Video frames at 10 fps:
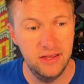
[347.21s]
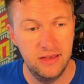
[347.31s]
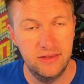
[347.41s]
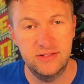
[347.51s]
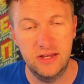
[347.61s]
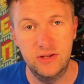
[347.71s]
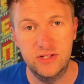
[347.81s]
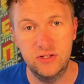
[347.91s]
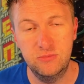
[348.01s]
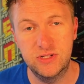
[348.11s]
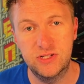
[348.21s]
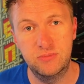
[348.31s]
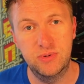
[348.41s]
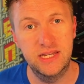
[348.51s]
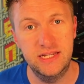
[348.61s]
So it's super
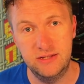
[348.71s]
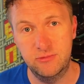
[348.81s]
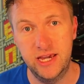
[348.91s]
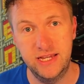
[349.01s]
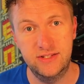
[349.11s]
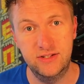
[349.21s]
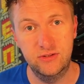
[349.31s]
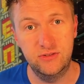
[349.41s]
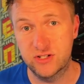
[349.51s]
easy way to just